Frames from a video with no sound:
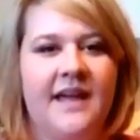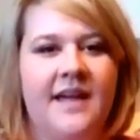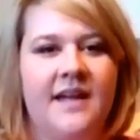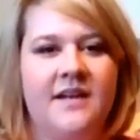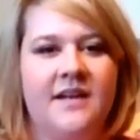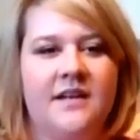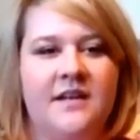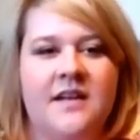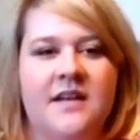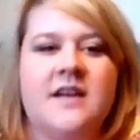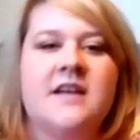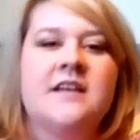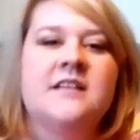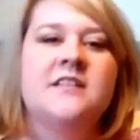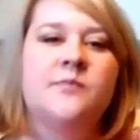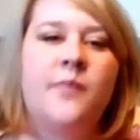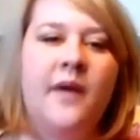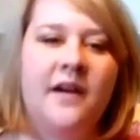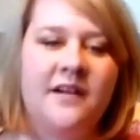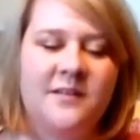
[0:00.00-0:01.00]
it
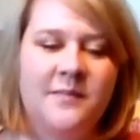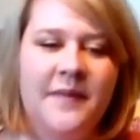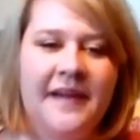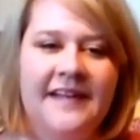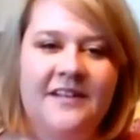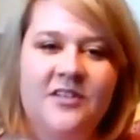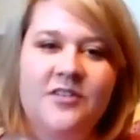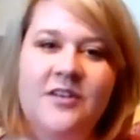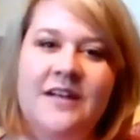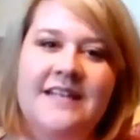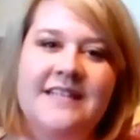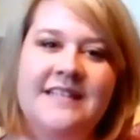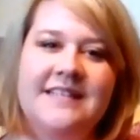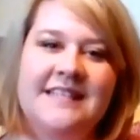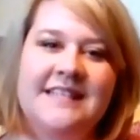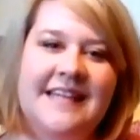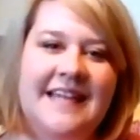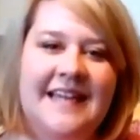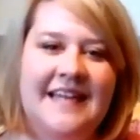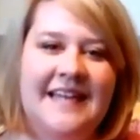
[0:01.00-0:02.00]
sparked my
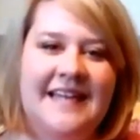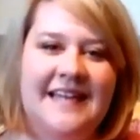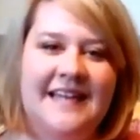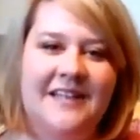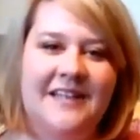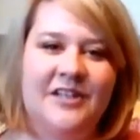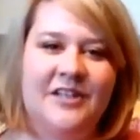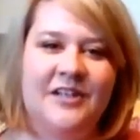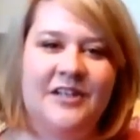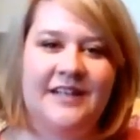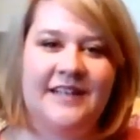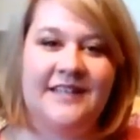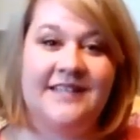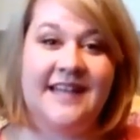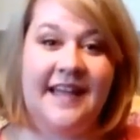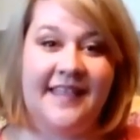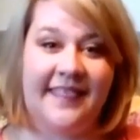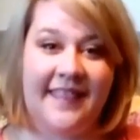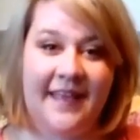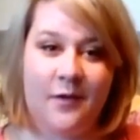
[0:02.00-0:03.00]
interest in learning
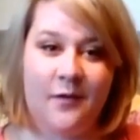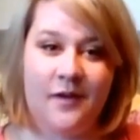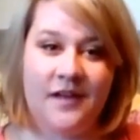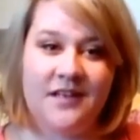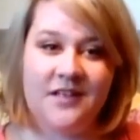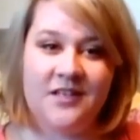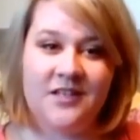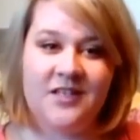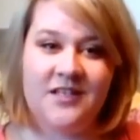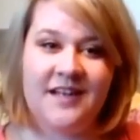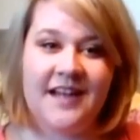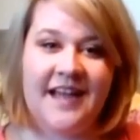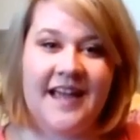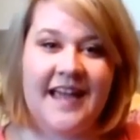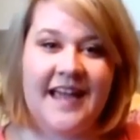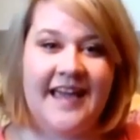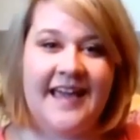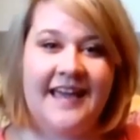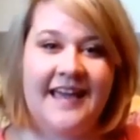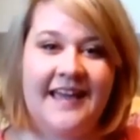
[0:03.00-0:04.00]
sign language,
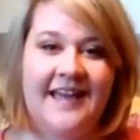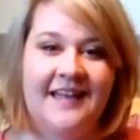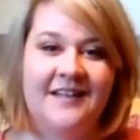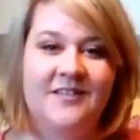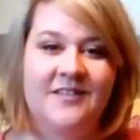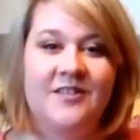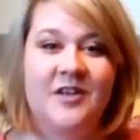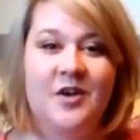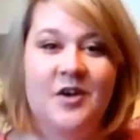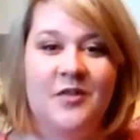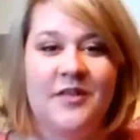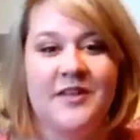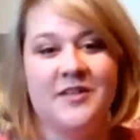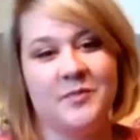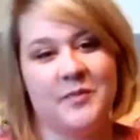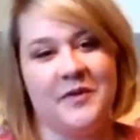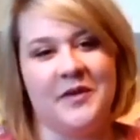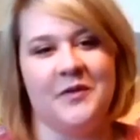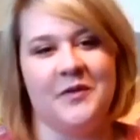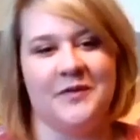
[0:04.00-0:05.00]
and so that's
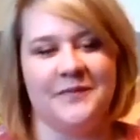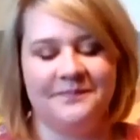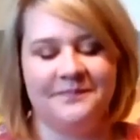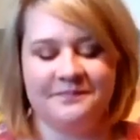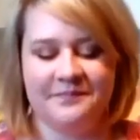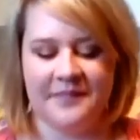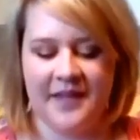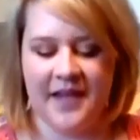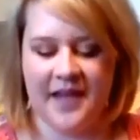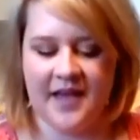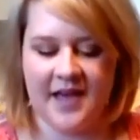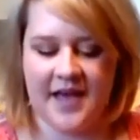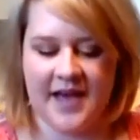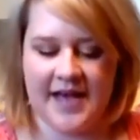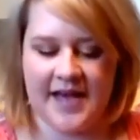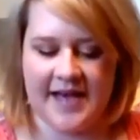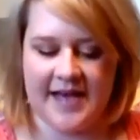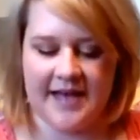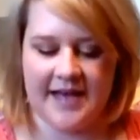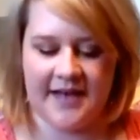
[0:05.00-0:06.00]
pretty cool.
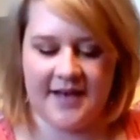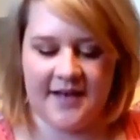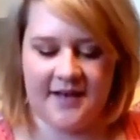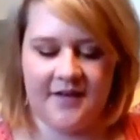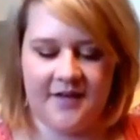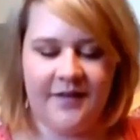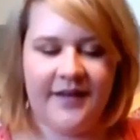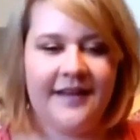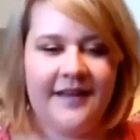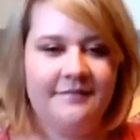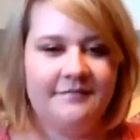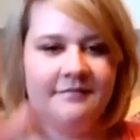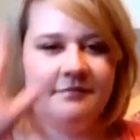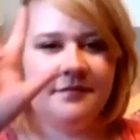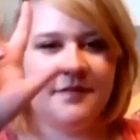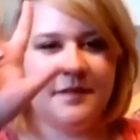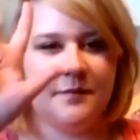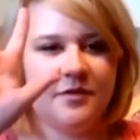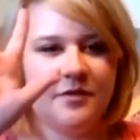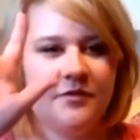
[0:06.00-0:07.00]
Okay,
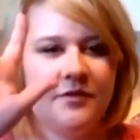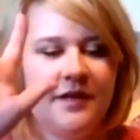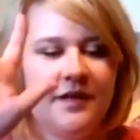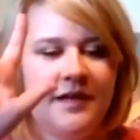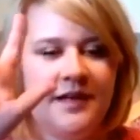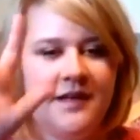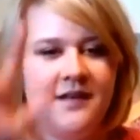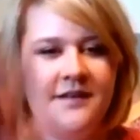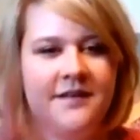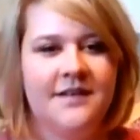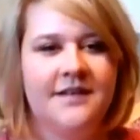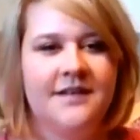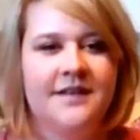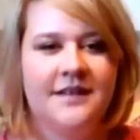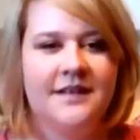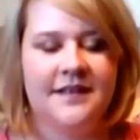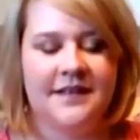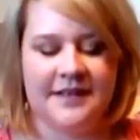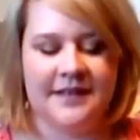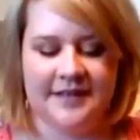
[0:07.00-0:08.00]
number 3,
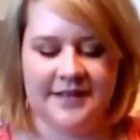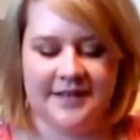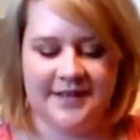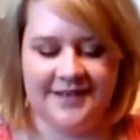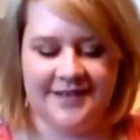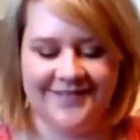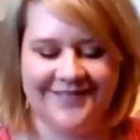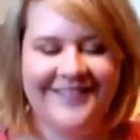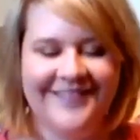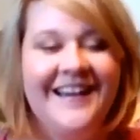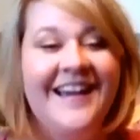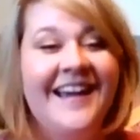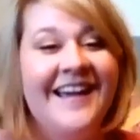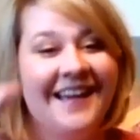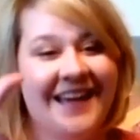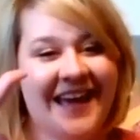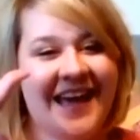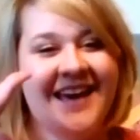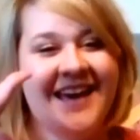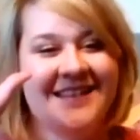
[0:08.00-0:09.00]

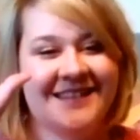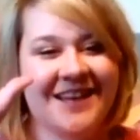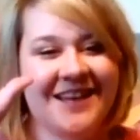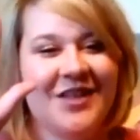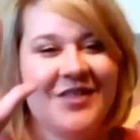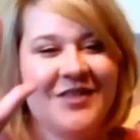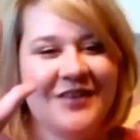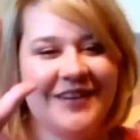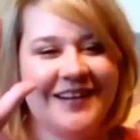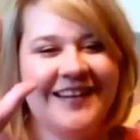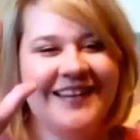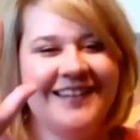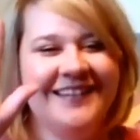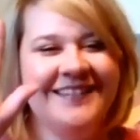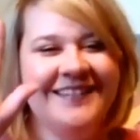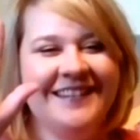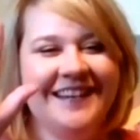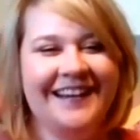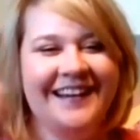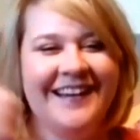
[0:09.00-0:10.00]

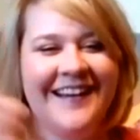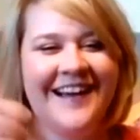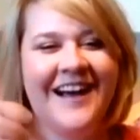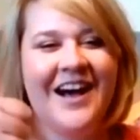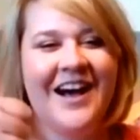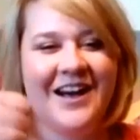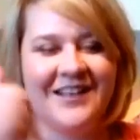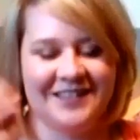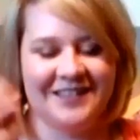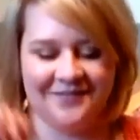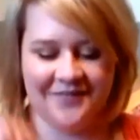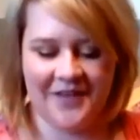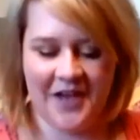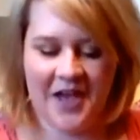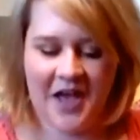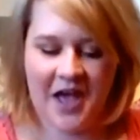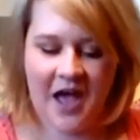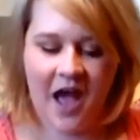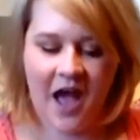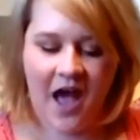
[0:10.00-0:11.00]
ASL3. Awesome.
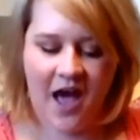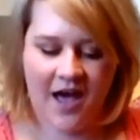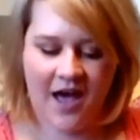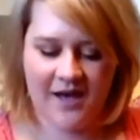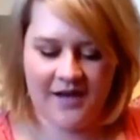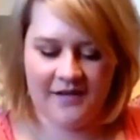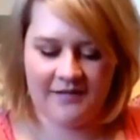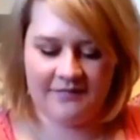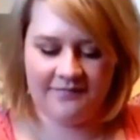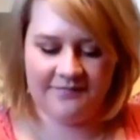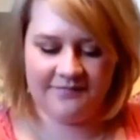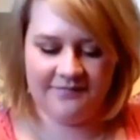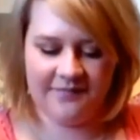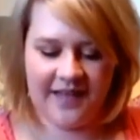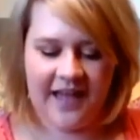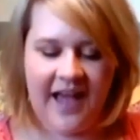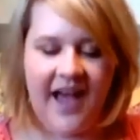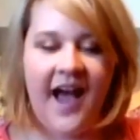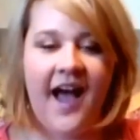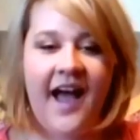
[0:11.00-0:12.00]

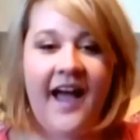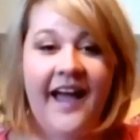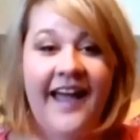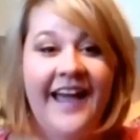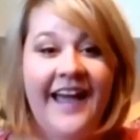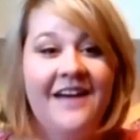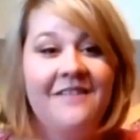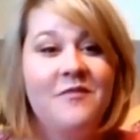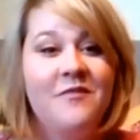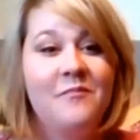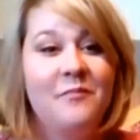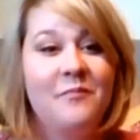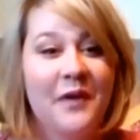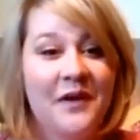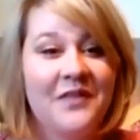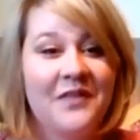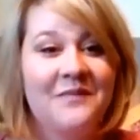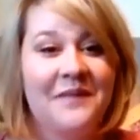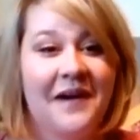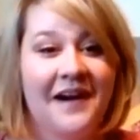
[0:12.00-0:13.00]
I have a
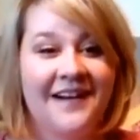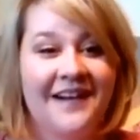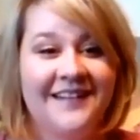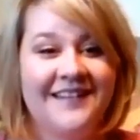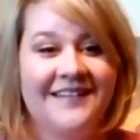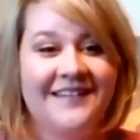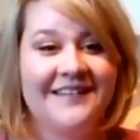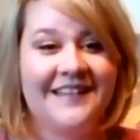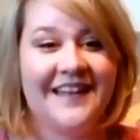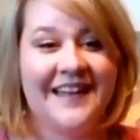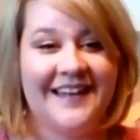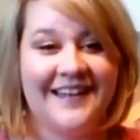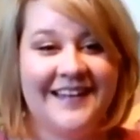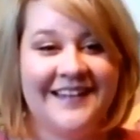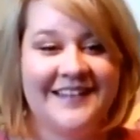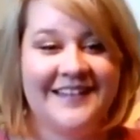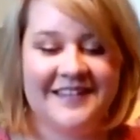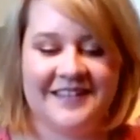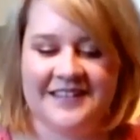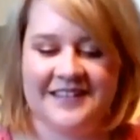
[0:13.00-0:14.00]
birthmark,
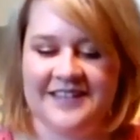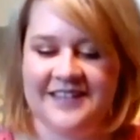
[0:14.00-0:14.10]
like